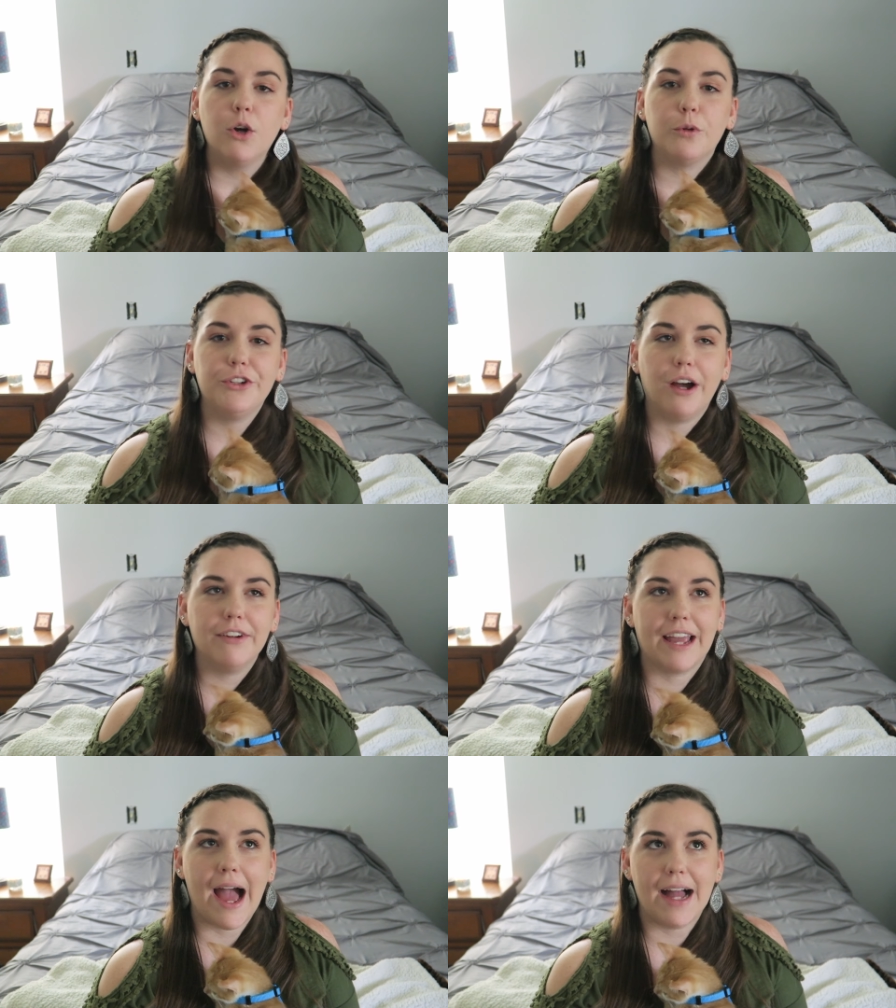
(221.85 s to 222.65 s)
We do have
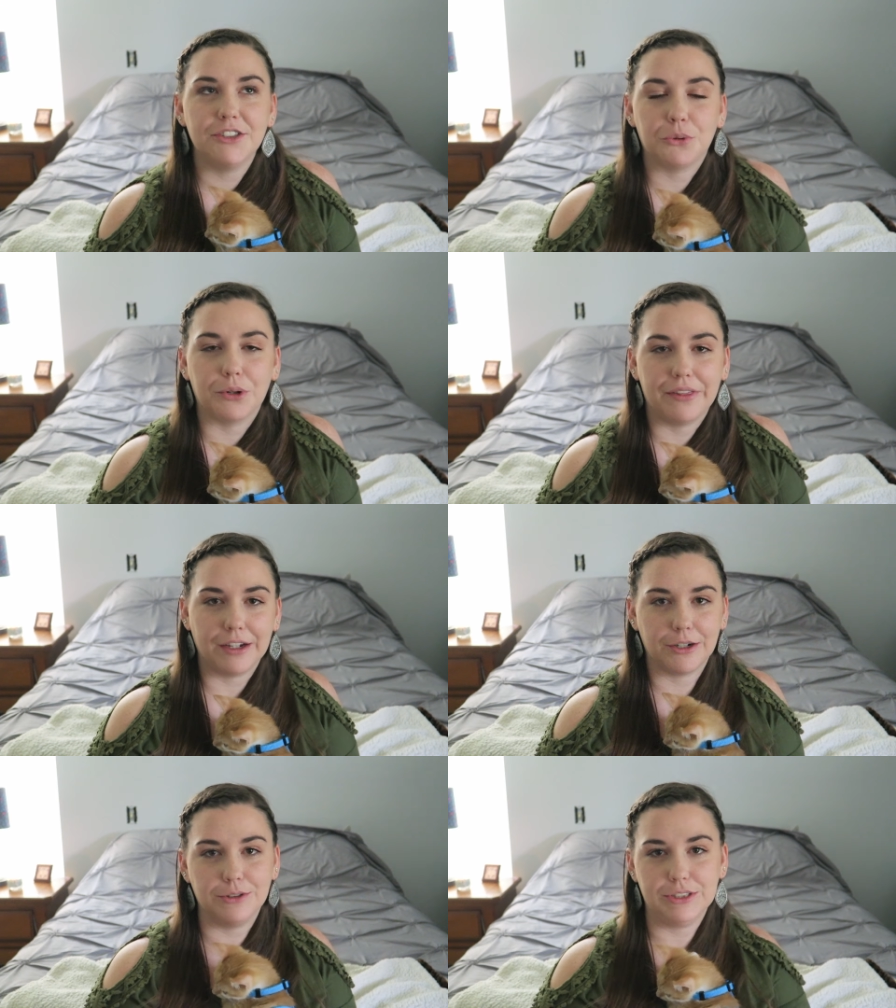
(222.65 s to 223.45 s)
a cat door
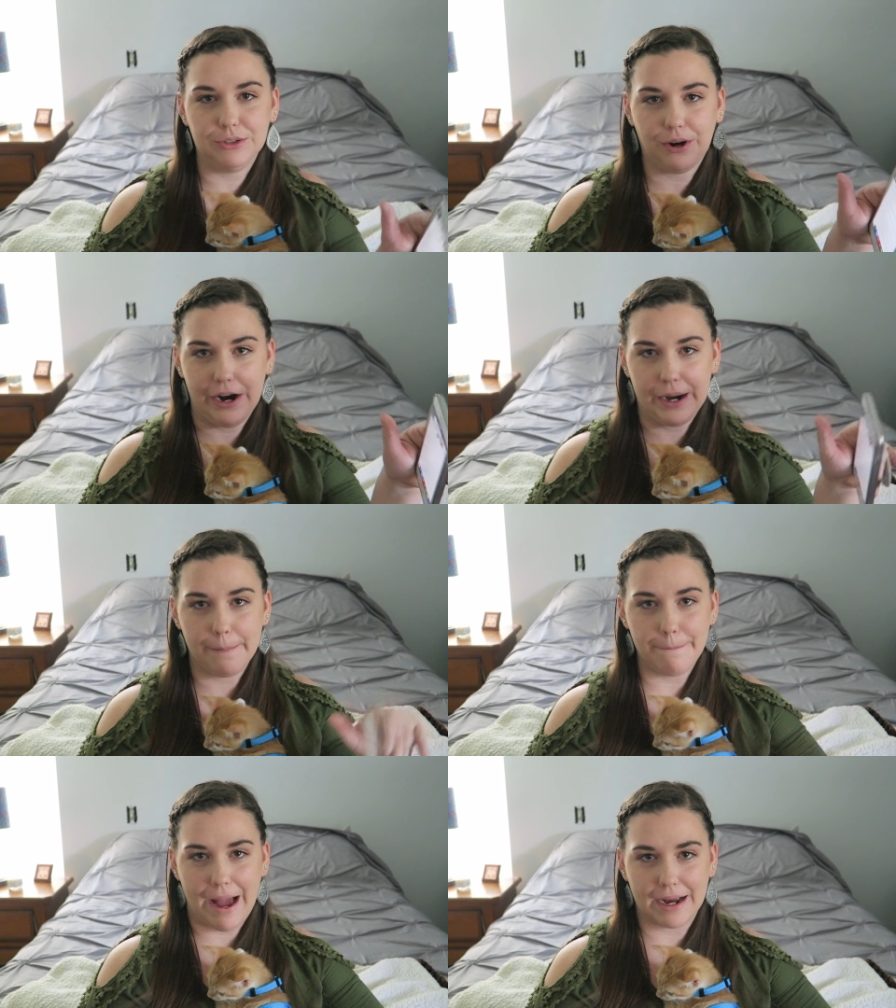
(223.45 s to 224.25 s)
that goes to
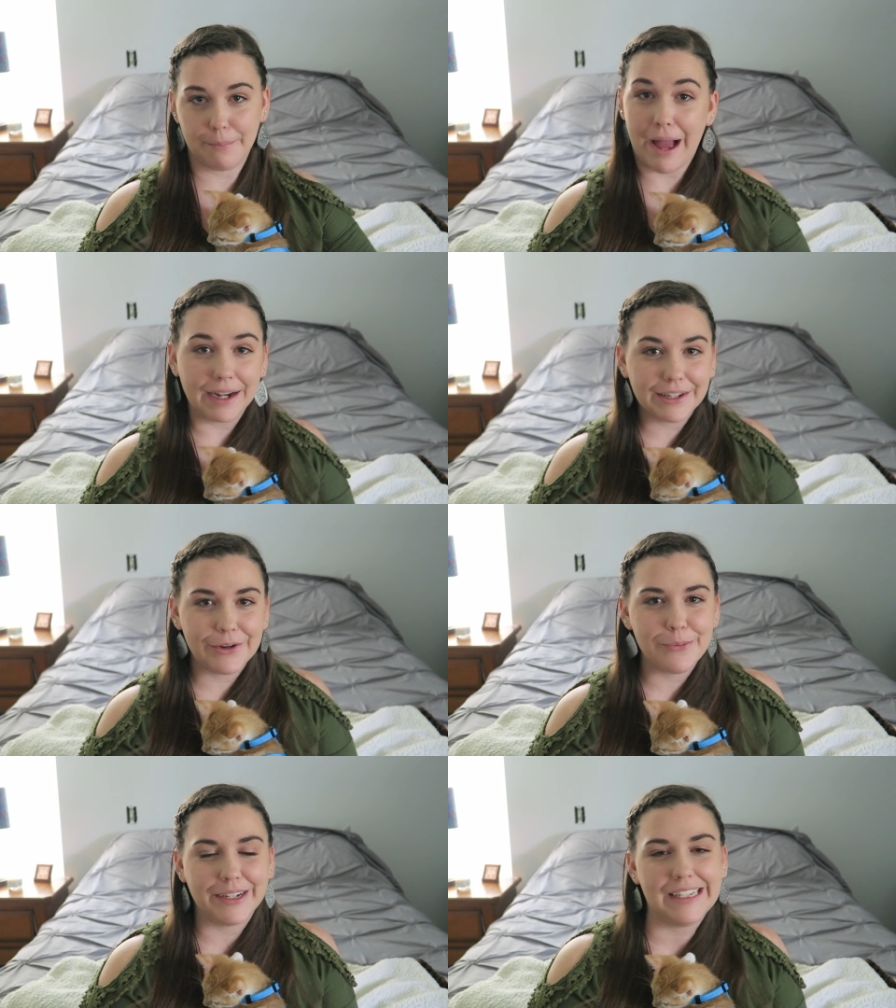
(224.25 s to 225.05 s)
our back
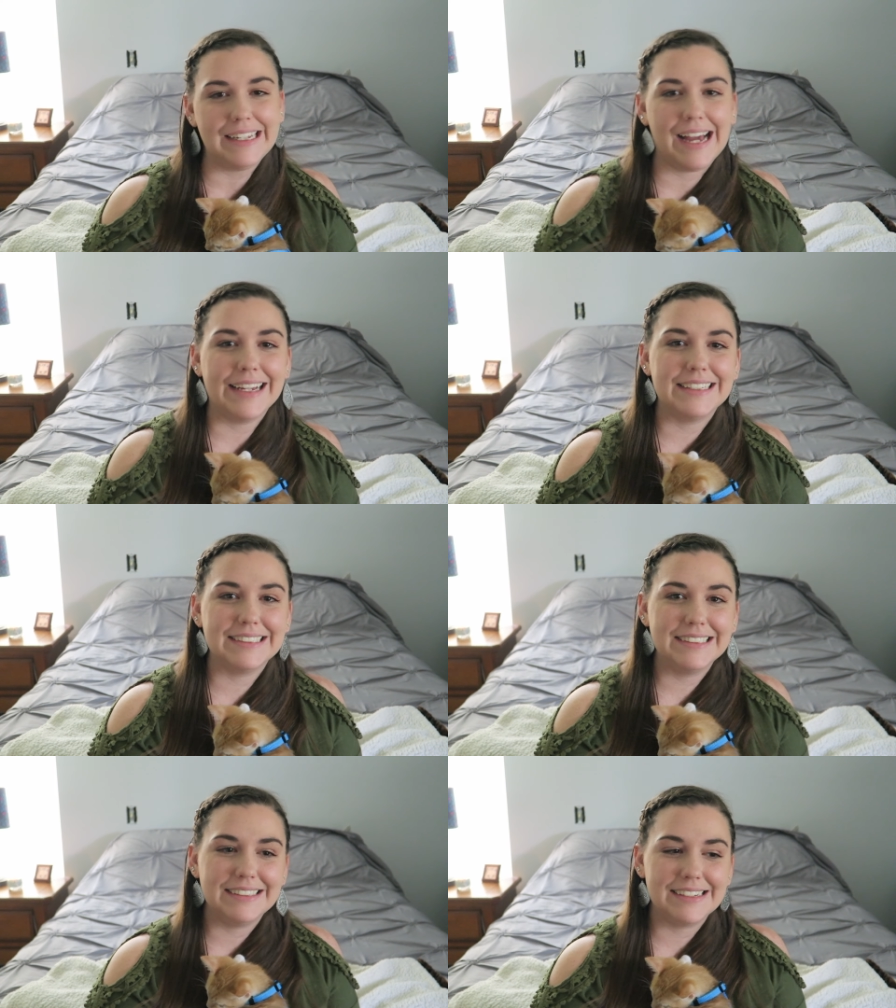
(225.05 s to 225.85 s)
patio, but he
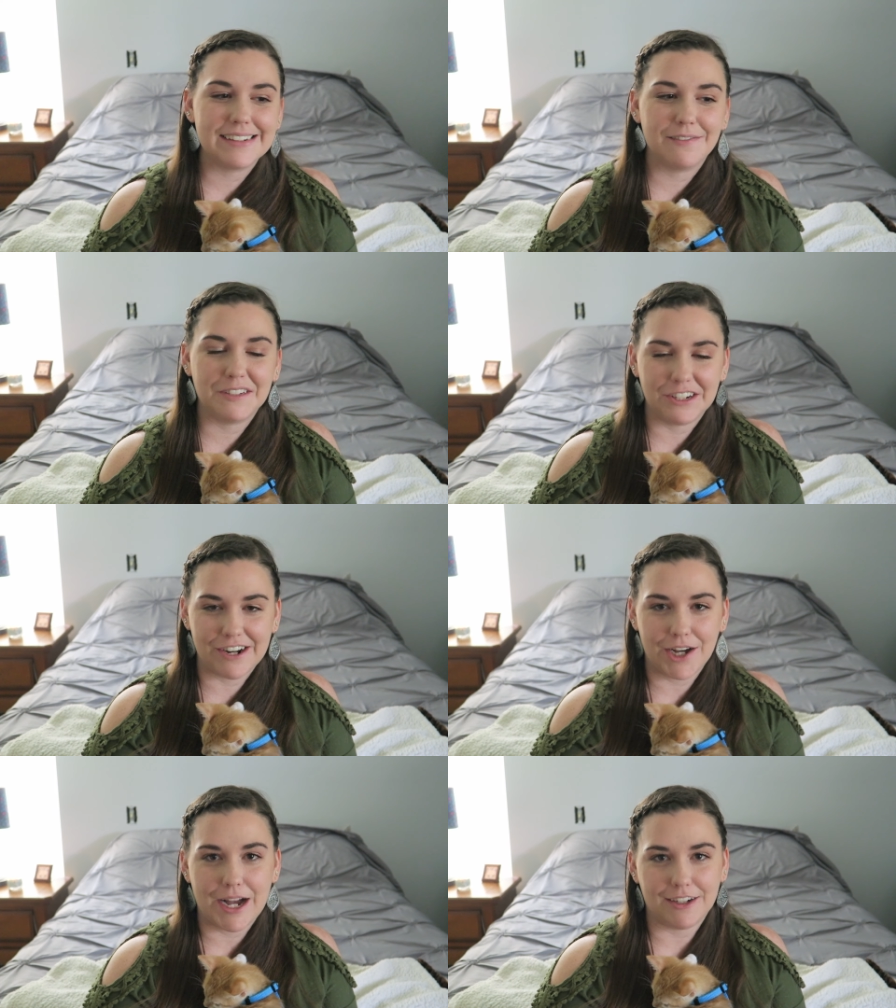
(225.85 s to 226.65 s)
hasn't figured
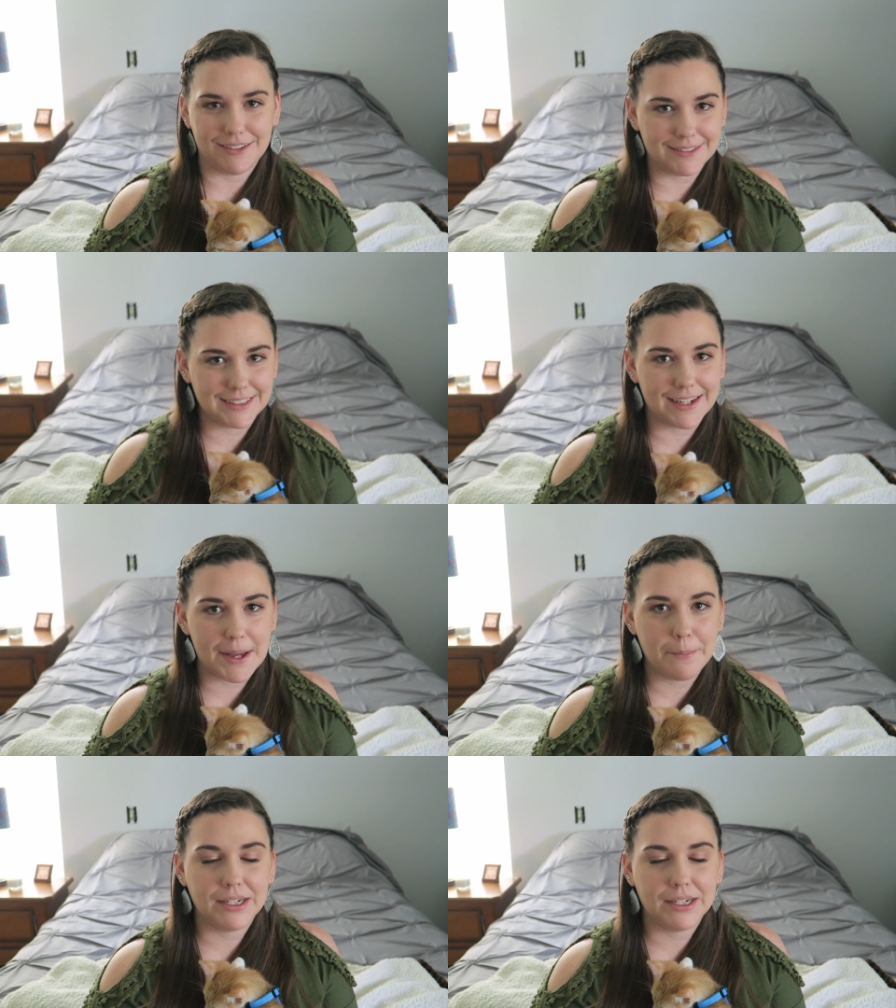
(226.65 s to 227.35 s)
out how to use it yet.